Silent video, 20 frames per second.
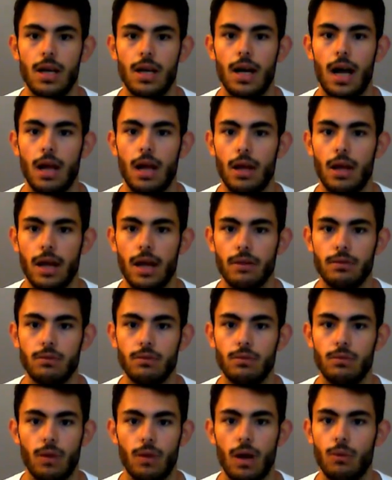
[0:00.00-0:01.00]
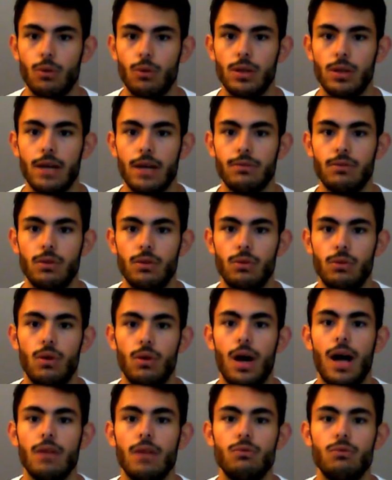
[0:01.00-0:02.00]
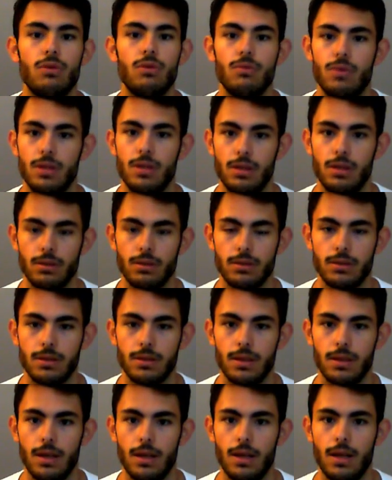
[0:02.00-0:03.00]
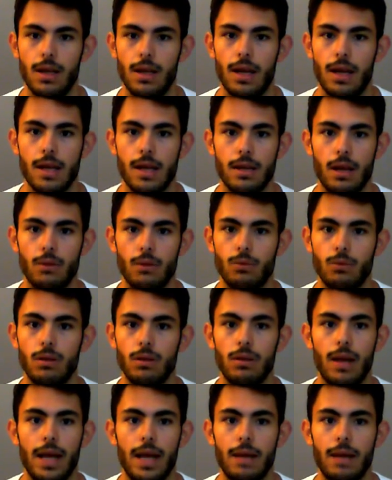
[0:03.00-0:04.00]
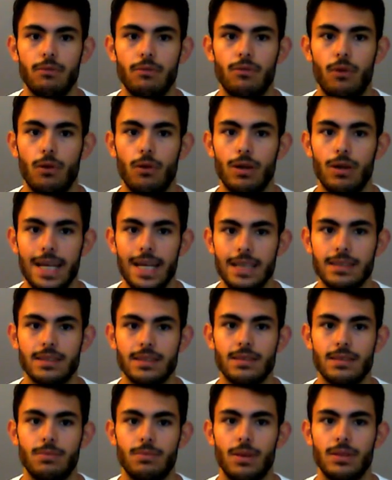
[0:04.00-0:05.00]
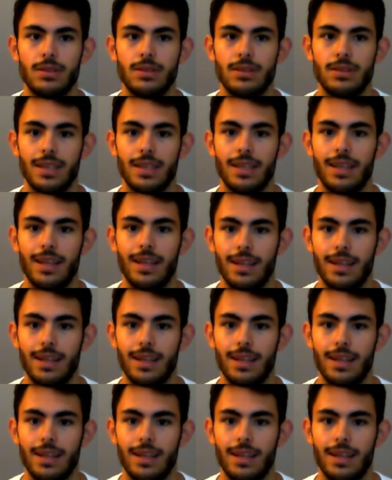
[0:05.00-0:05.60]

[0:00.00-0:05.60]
I would have to do 100 videos, and I will aim for less, but still